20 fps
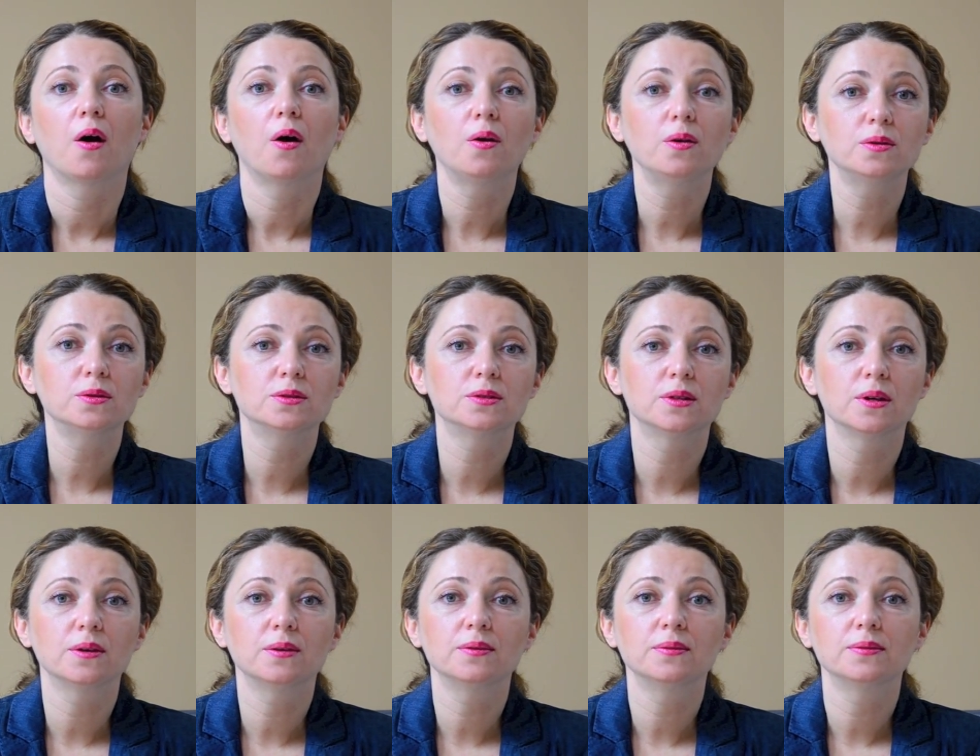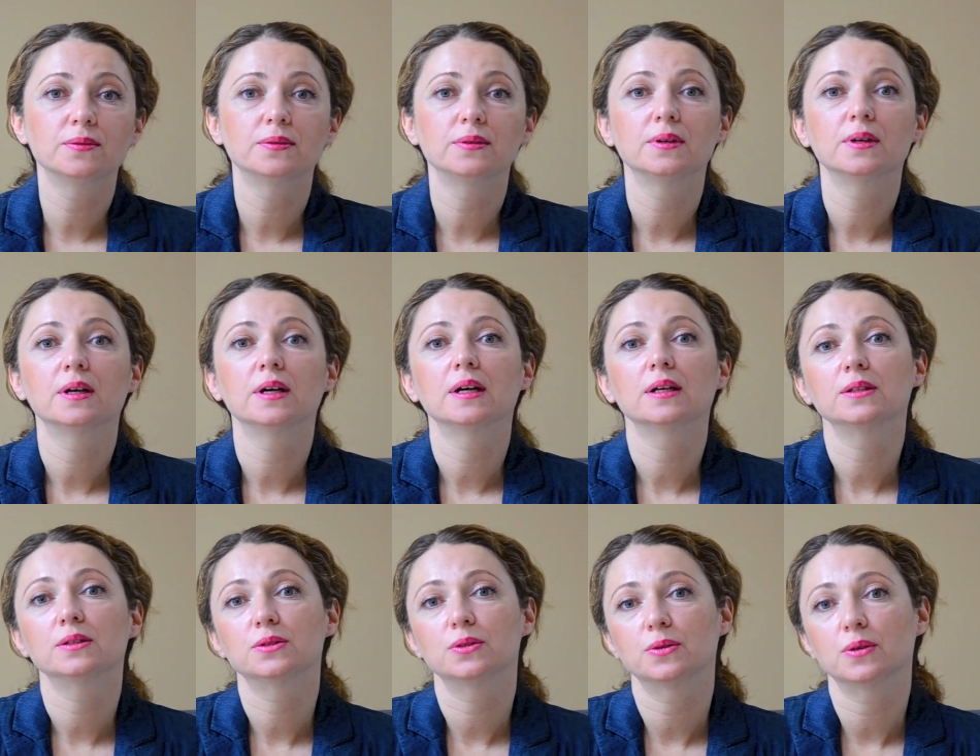Also,
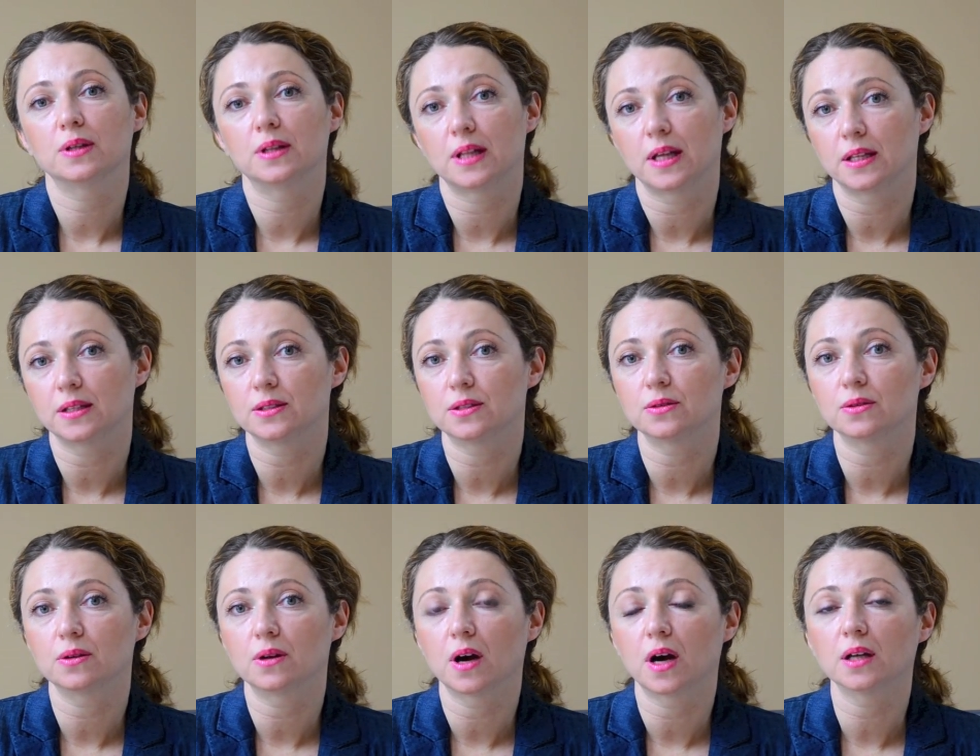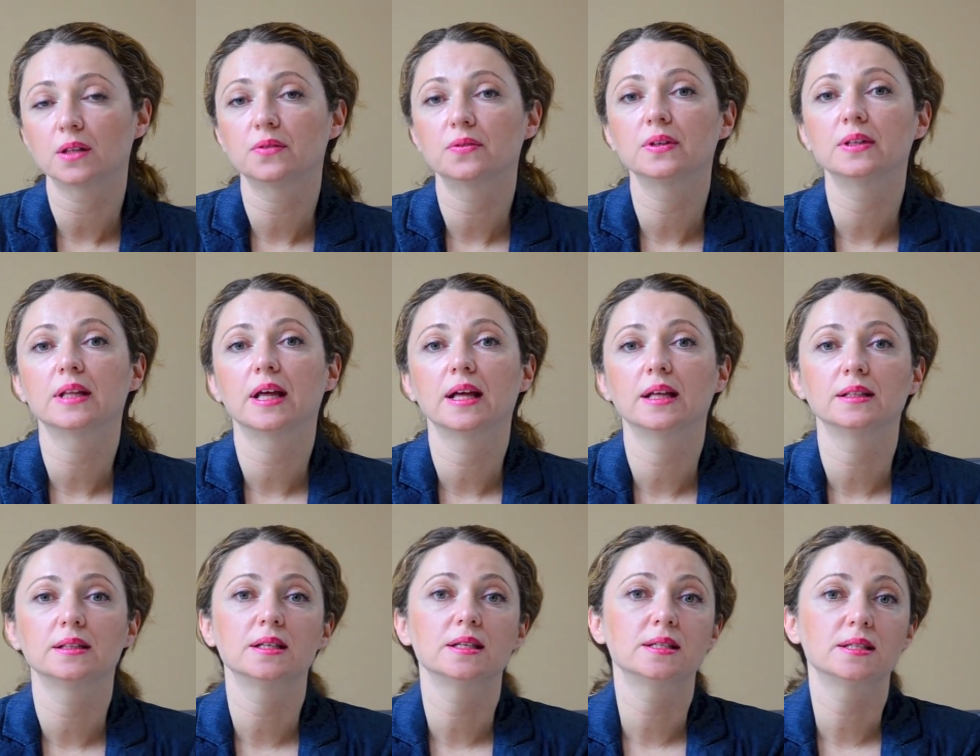to cleanse your gut with
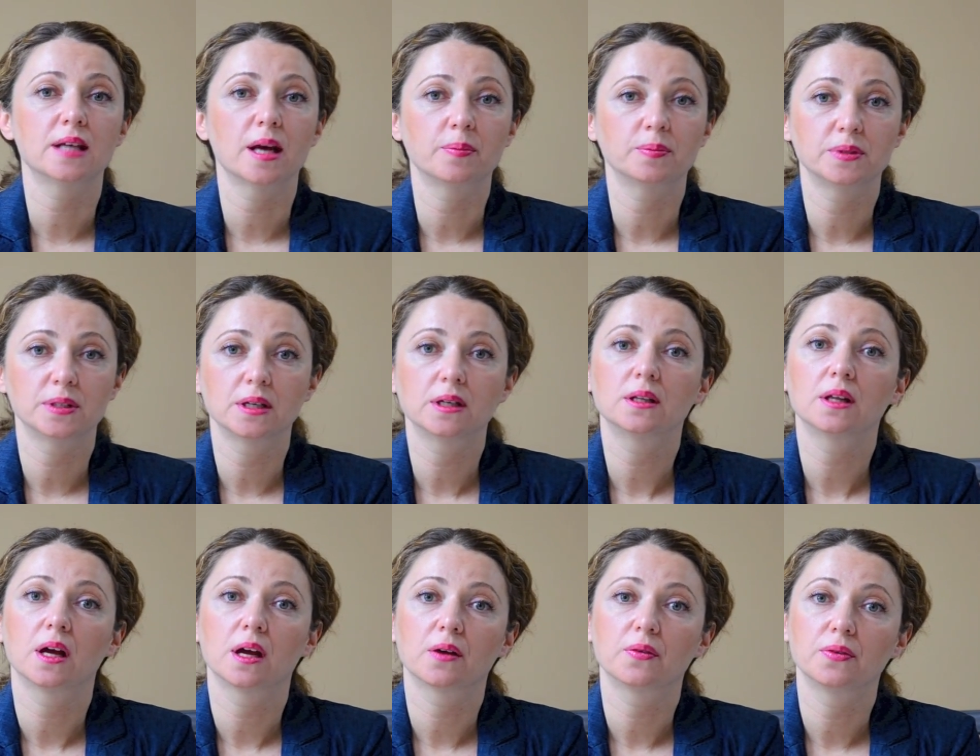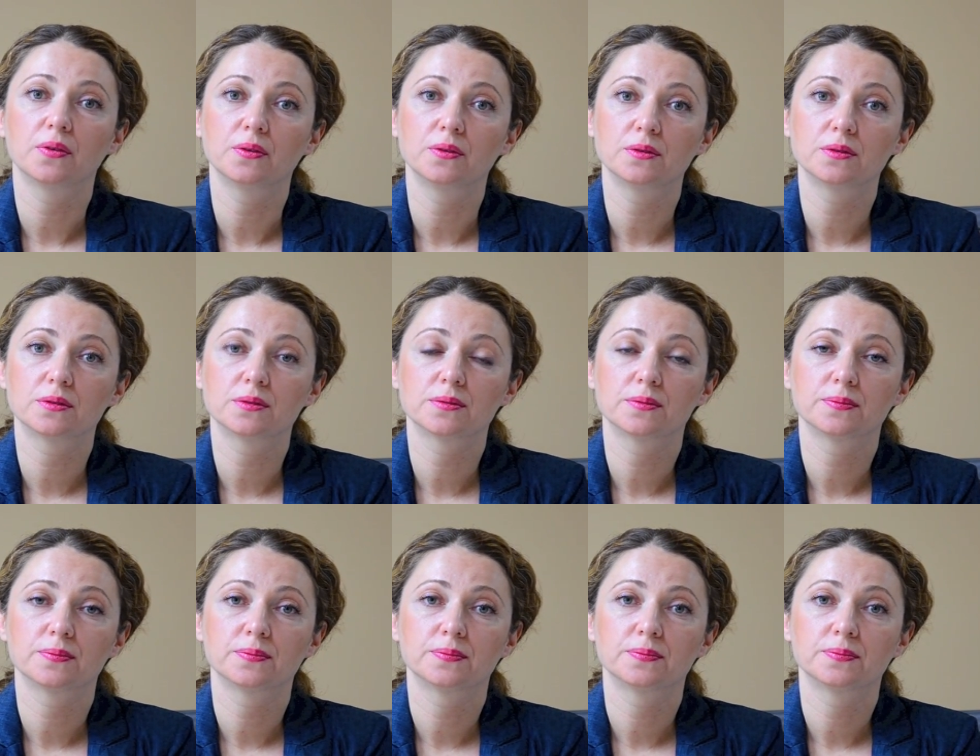antiseptic like foods.
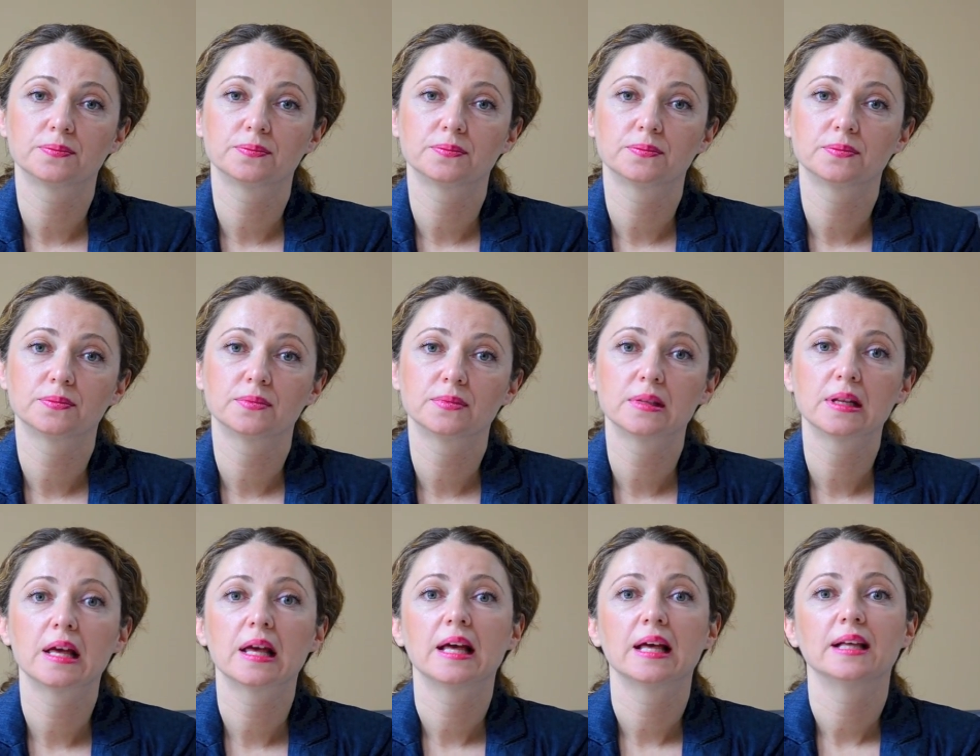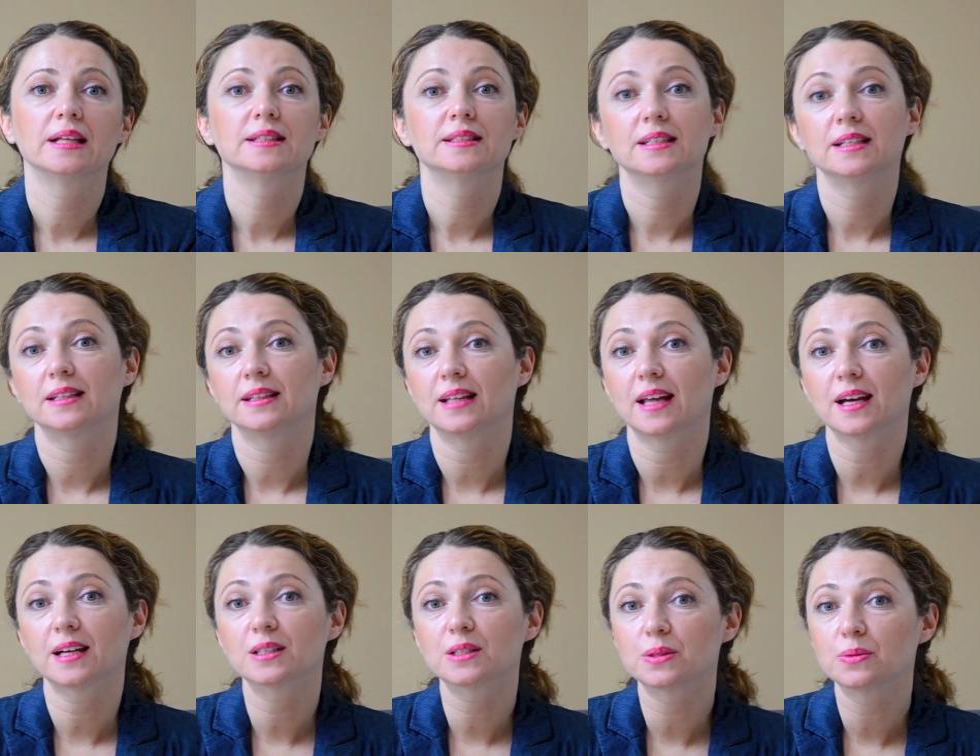Till
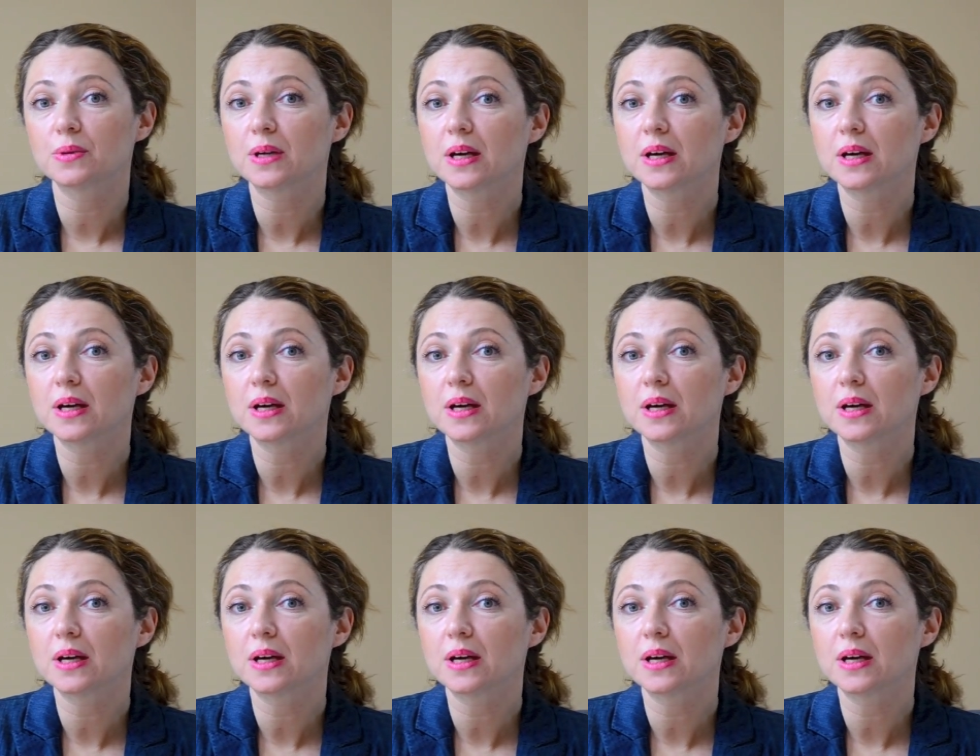next